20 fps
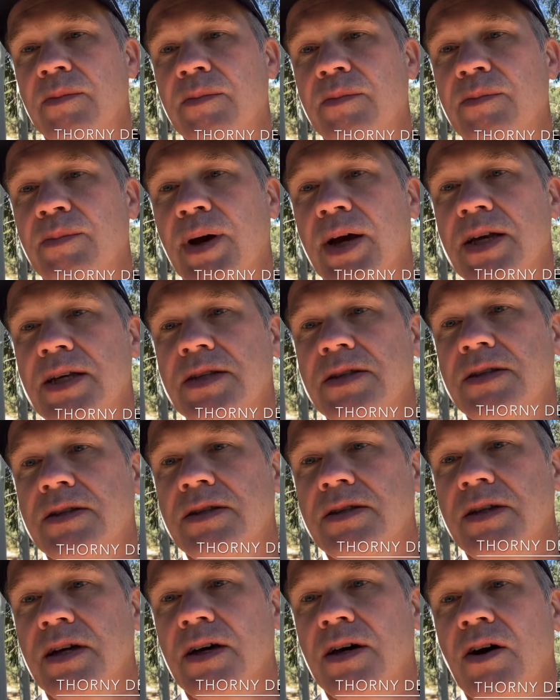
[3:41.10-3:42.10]

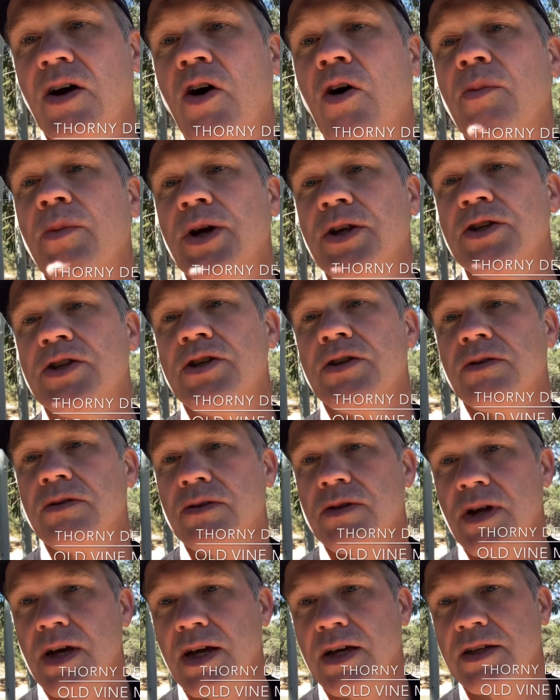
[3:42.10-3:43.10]
pays homage
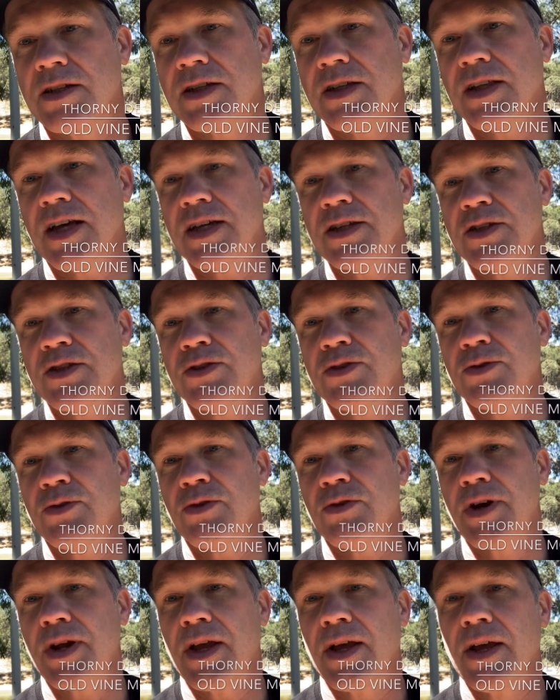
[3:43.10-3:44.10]
to that
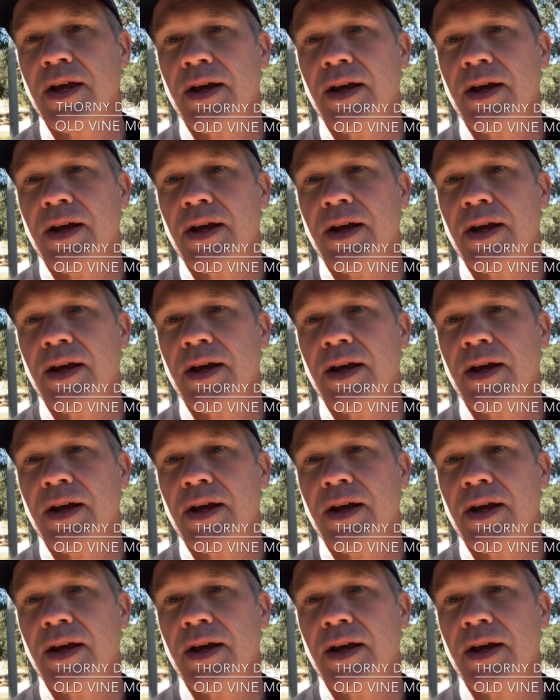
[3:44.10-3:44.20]
story.